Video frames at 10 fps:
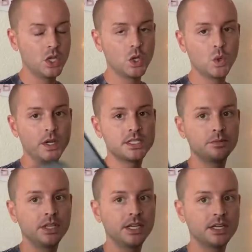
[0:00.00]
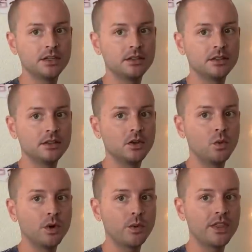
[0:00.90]
quite depleted. The
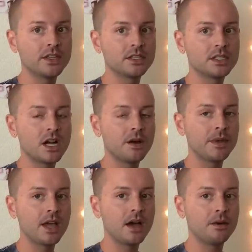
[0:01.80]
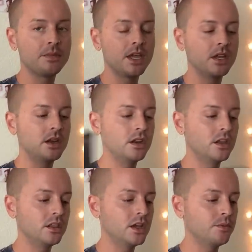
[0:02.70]
one way this is coming up in
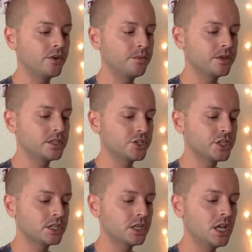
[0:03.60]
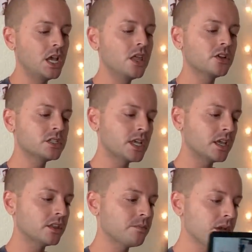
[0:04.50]
the upright position, they're
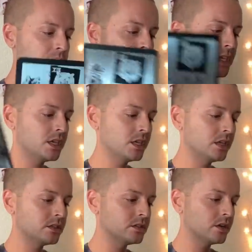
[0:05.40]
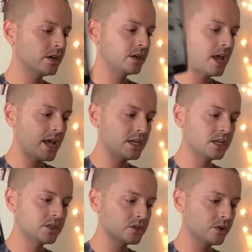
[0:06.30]
saying there might be certain
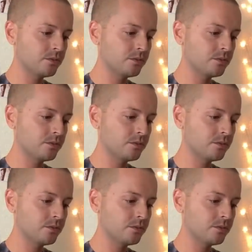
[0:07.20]
endings or a